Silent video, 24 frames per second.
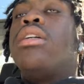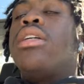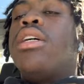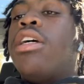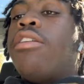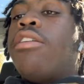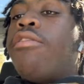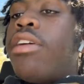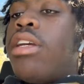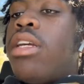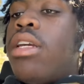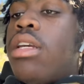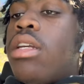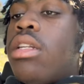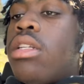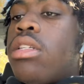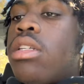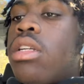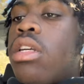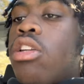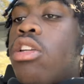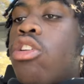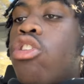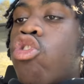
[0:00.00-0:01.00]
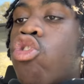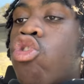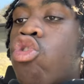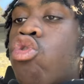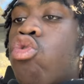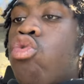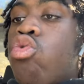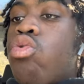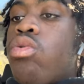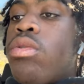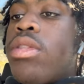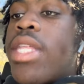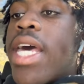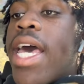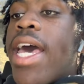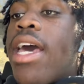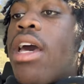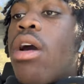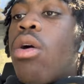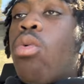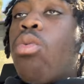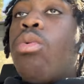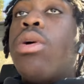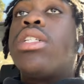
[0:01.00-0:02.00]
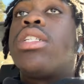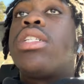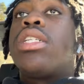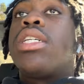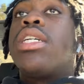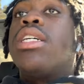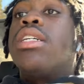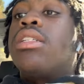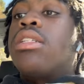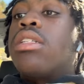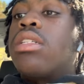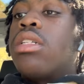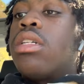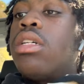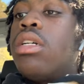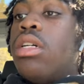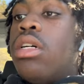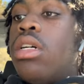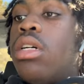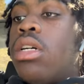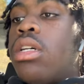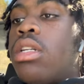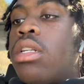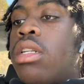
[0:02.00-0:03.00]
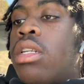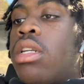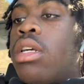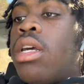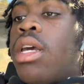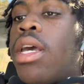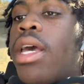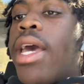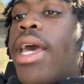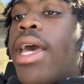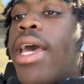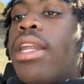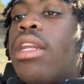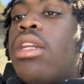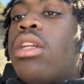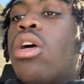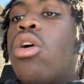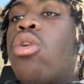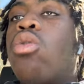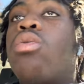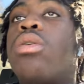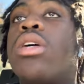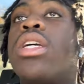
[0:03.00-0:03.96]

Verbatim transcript: It reads, Do that which is good, and no